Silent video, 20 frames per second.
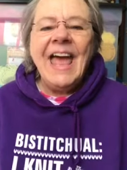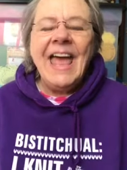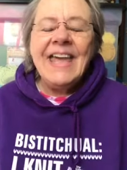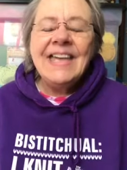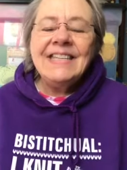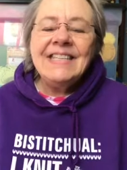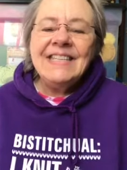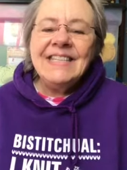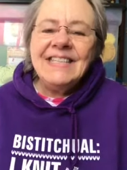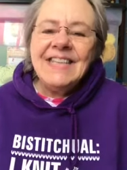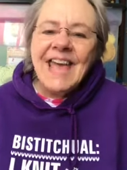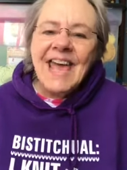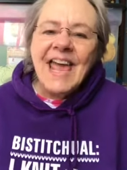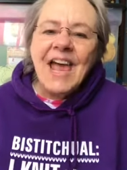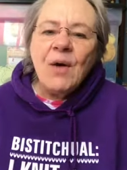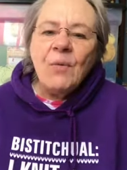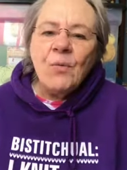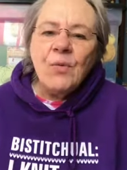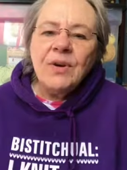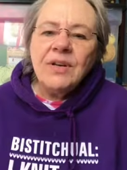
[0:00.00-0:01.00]
And today
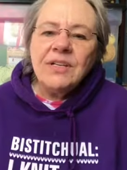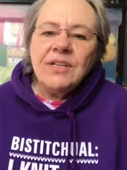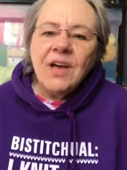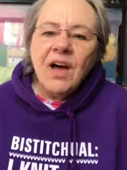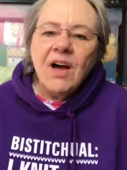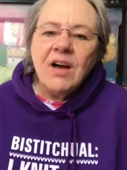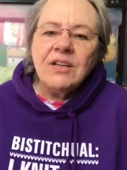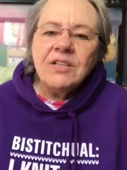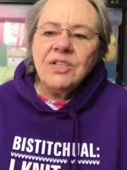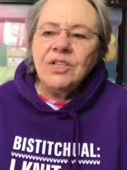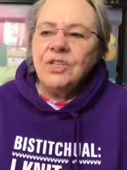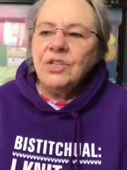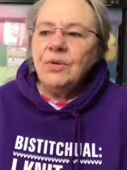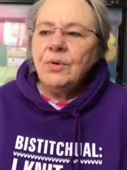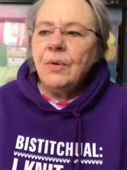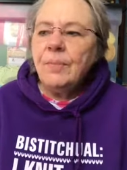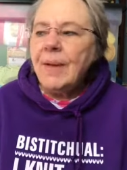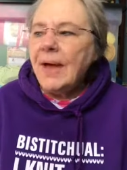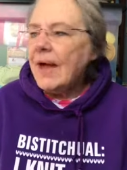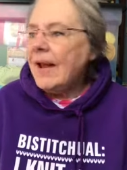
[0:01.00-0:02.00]
I want to talk to
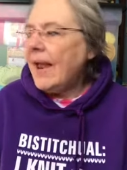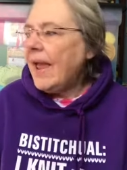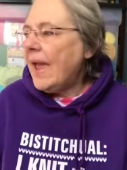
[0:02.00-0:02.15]
you about